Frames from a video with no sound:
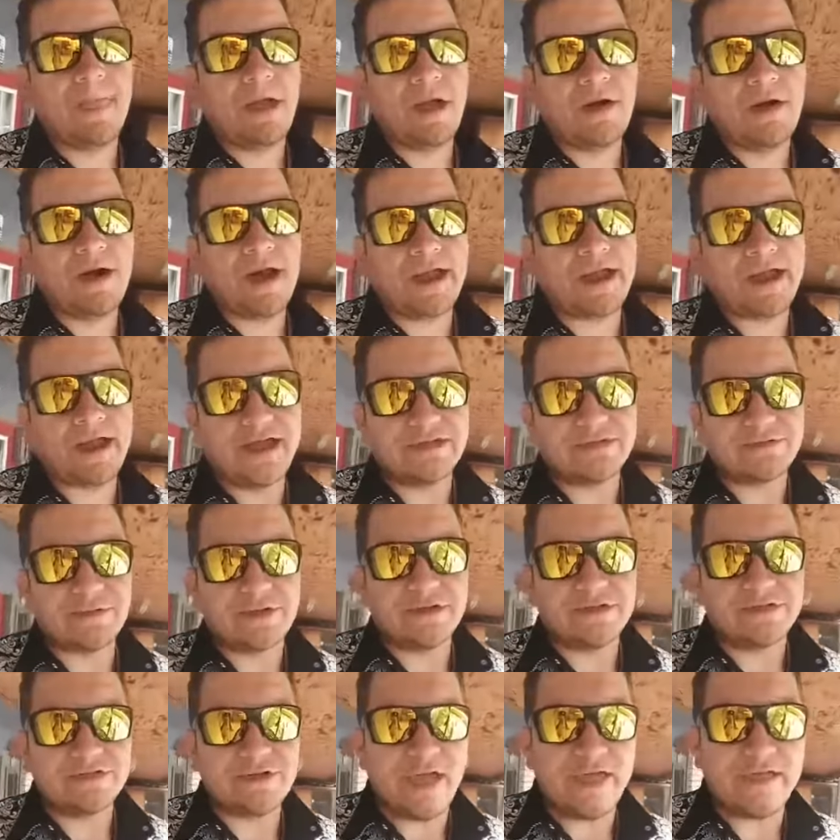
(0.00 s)
All right, guys,
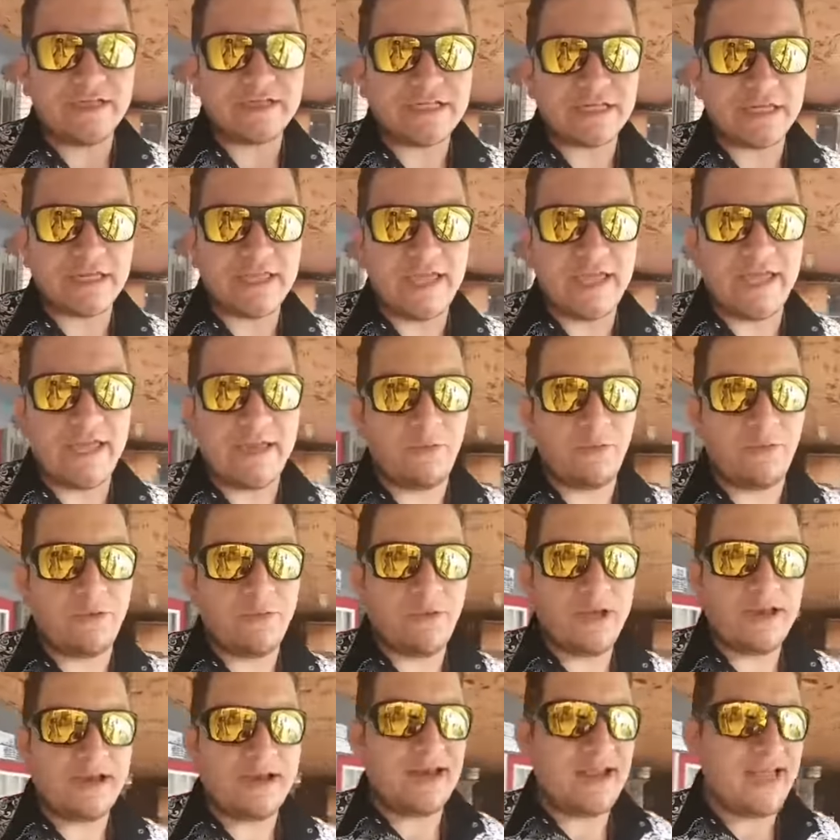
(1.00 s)
we're going to try this again.
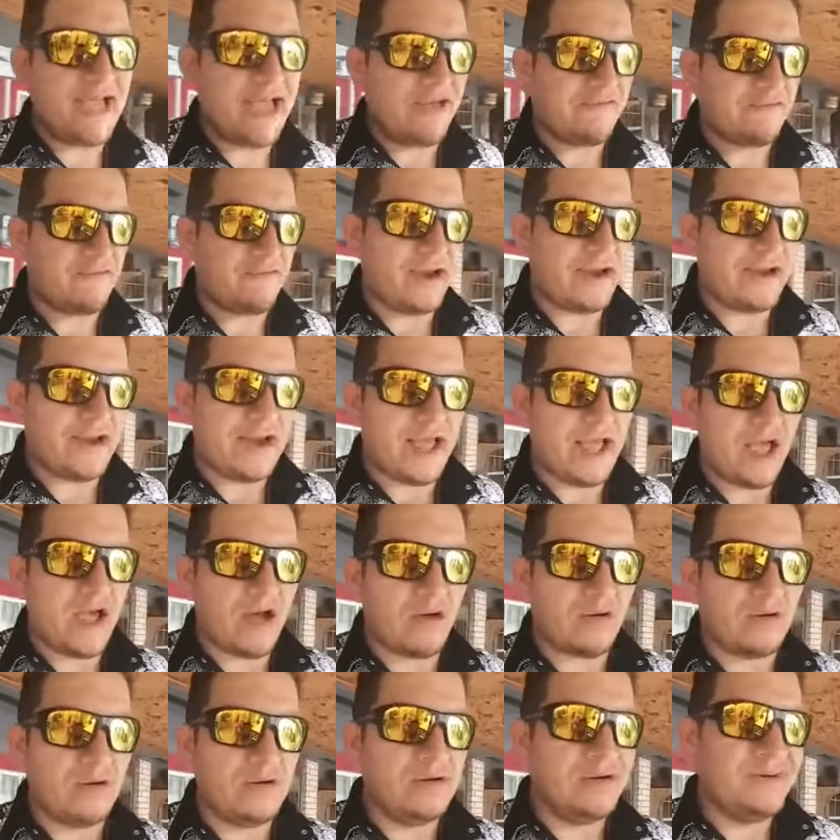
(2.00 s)
We went live right
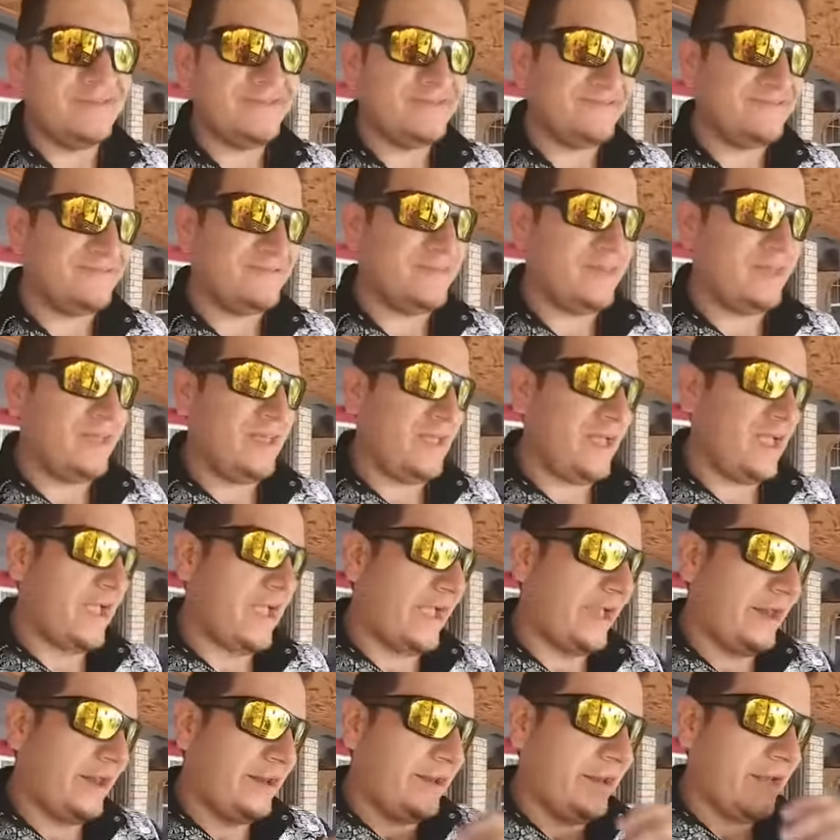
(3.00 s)
now,
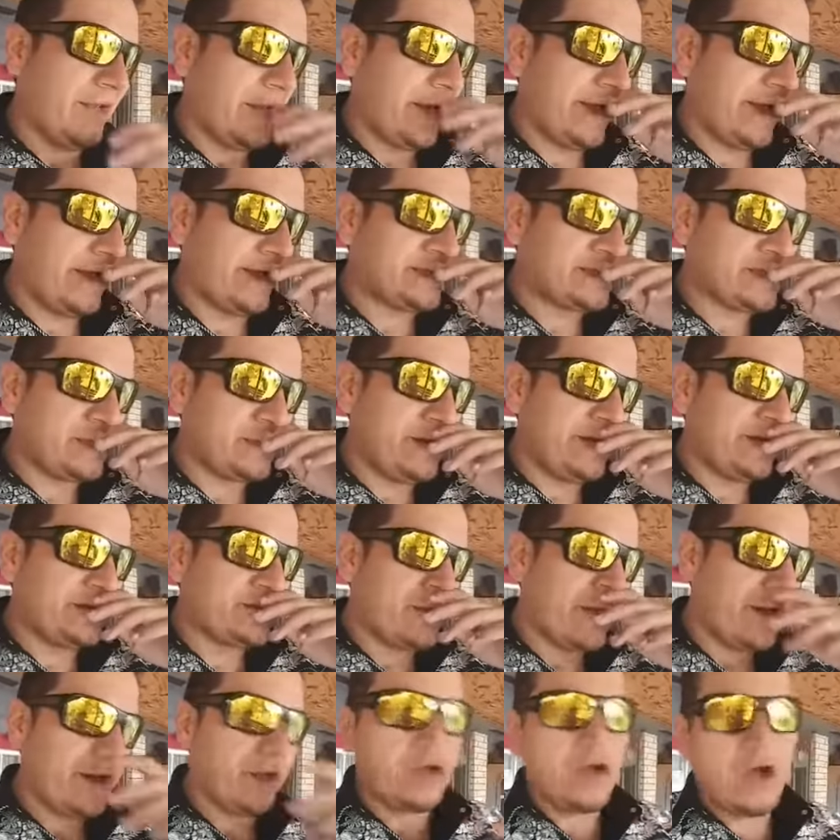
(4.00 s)
and somebody
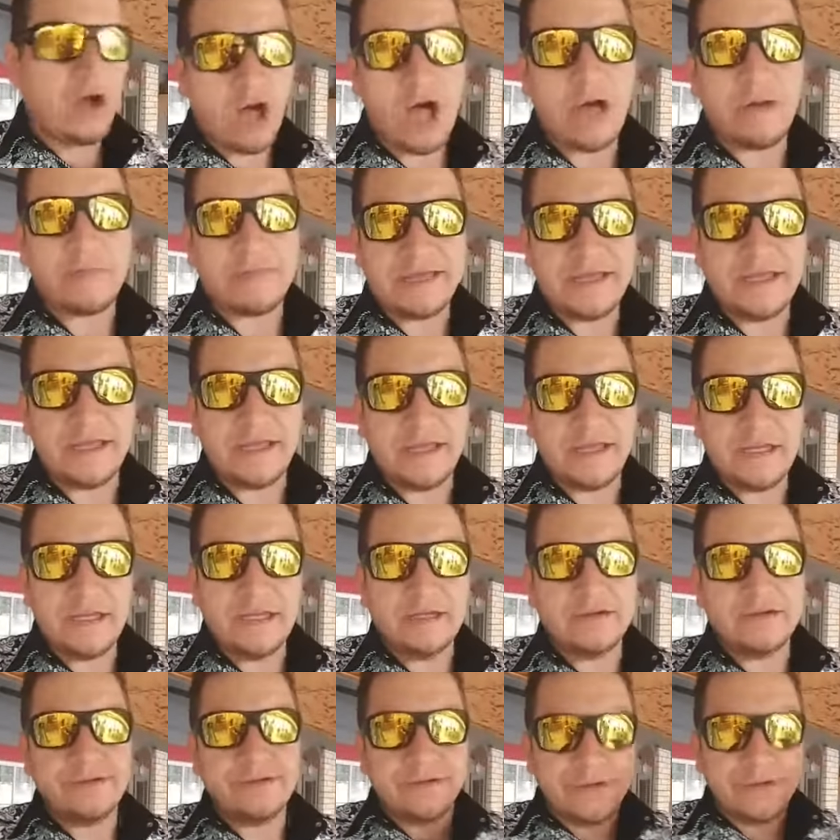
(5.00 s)
tried to call me
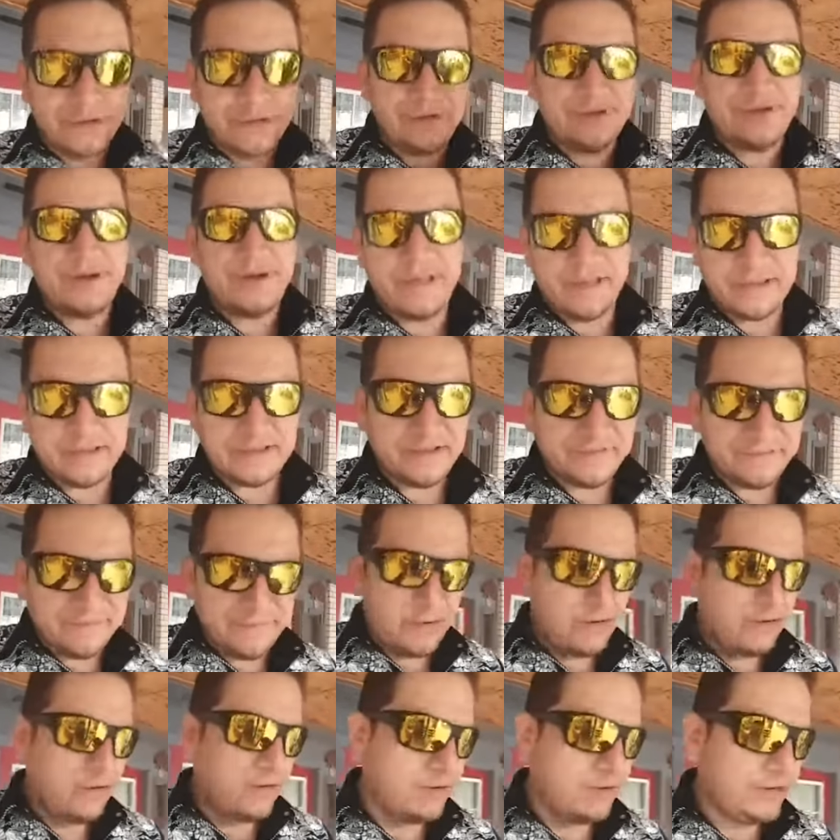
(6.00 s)
during the
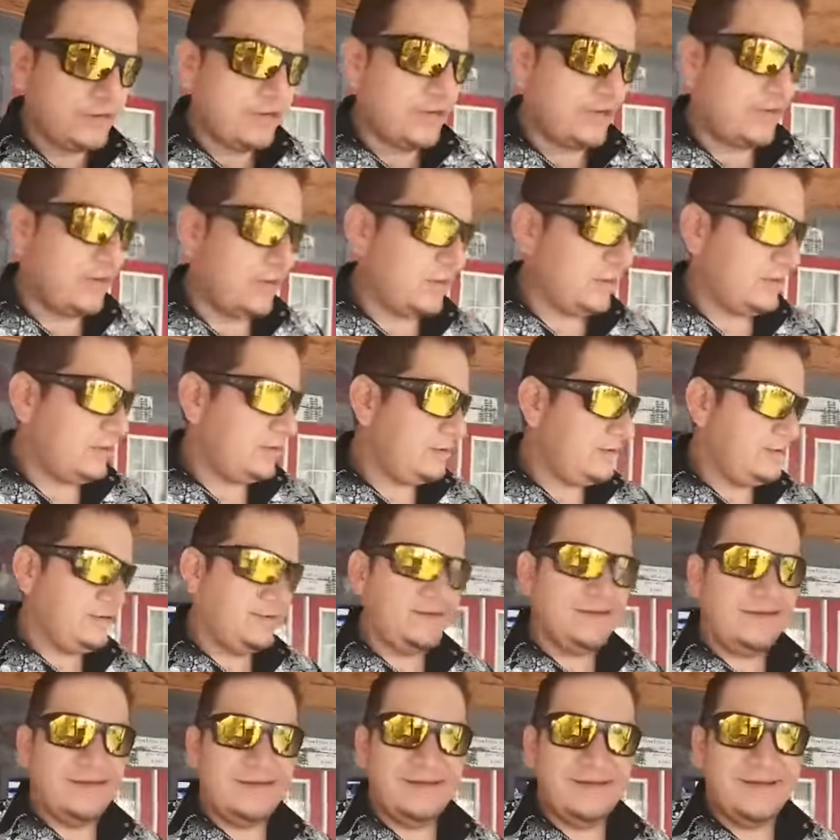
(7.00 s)
phone,
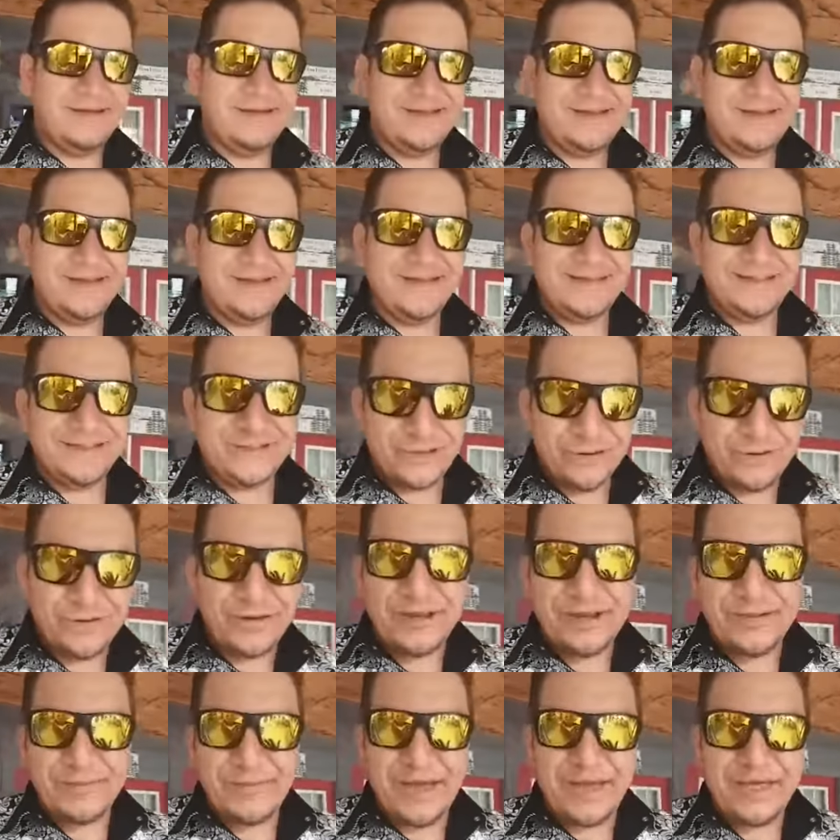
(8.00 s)

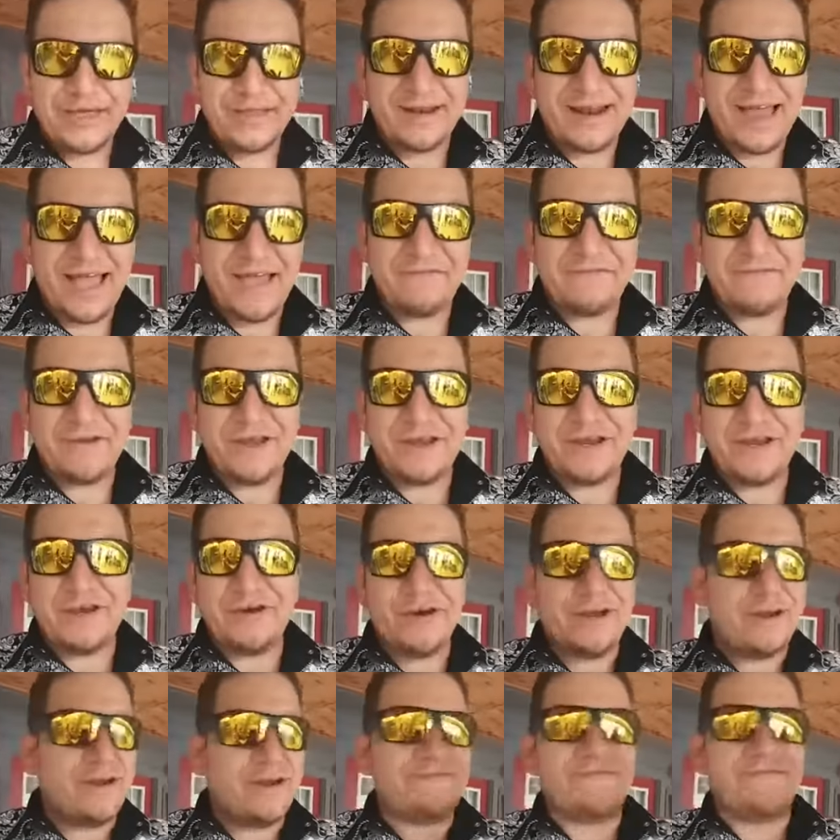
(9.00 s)
during my live
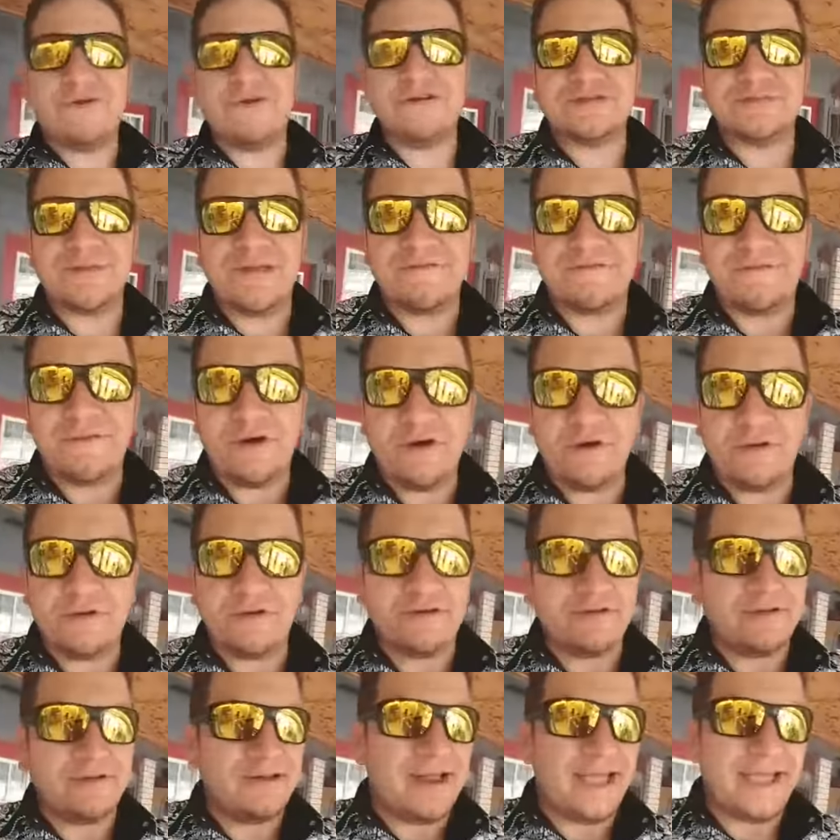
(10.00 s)
video, and it froze my
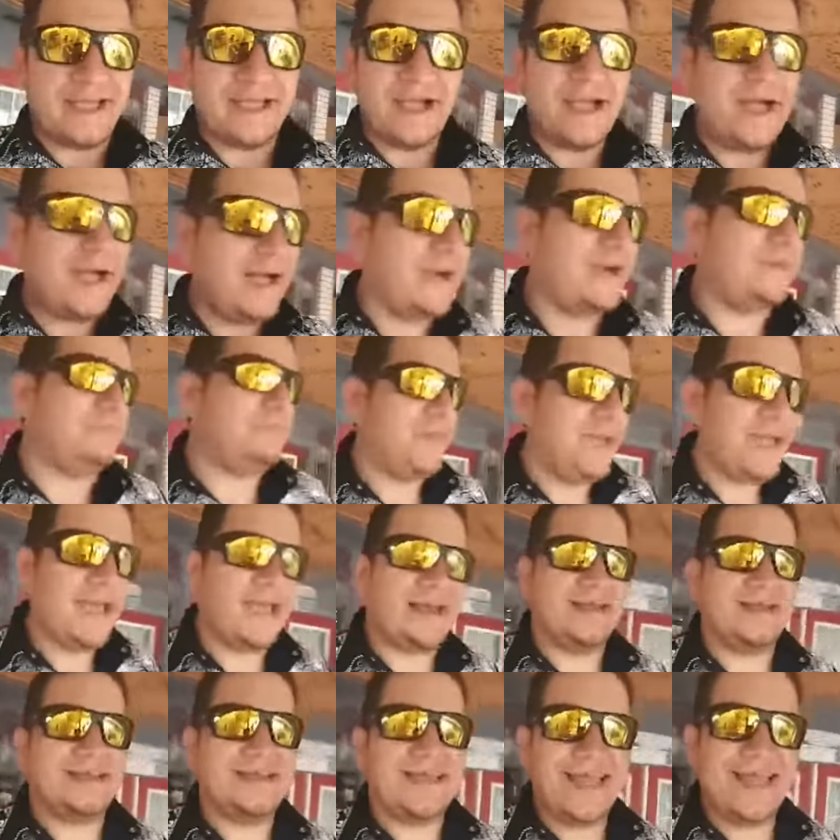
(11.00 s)
phone. Like, ah,
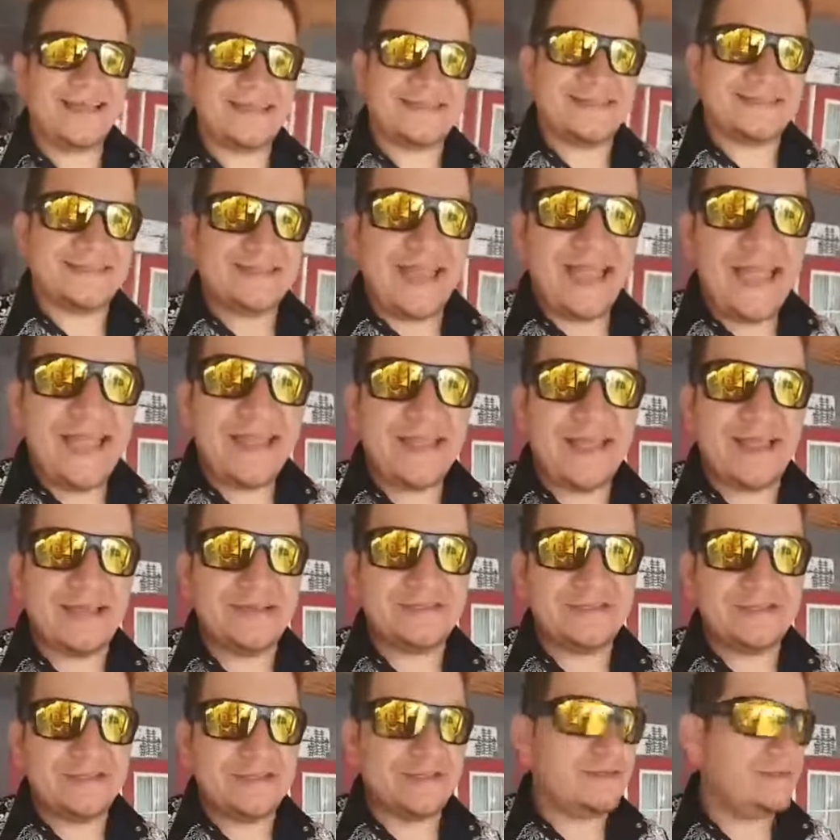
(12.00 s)
man, can't stand
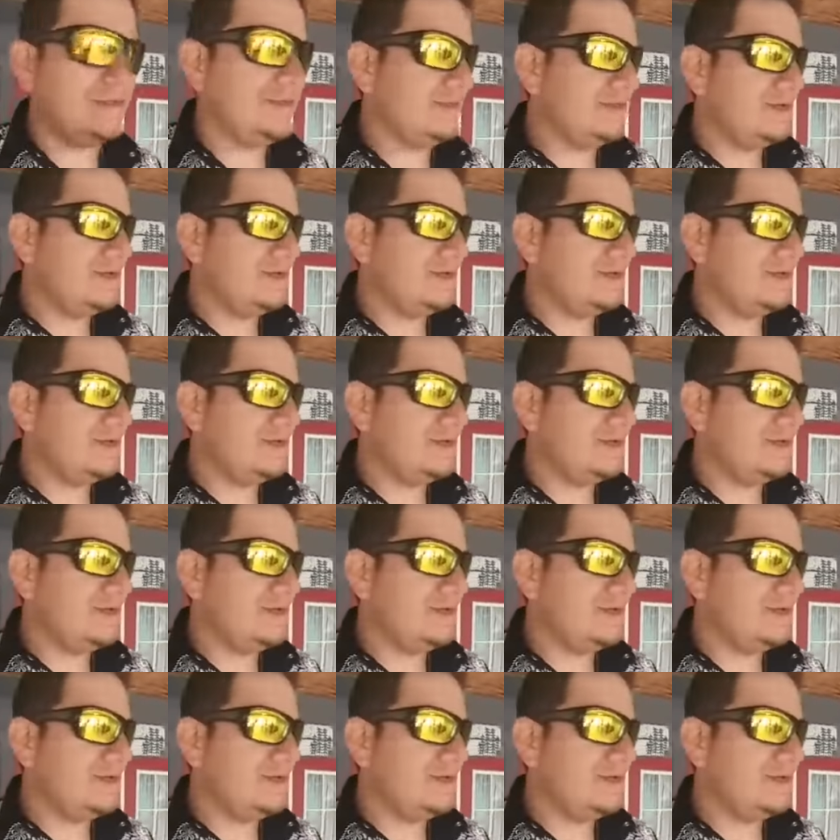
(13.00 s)
that shit.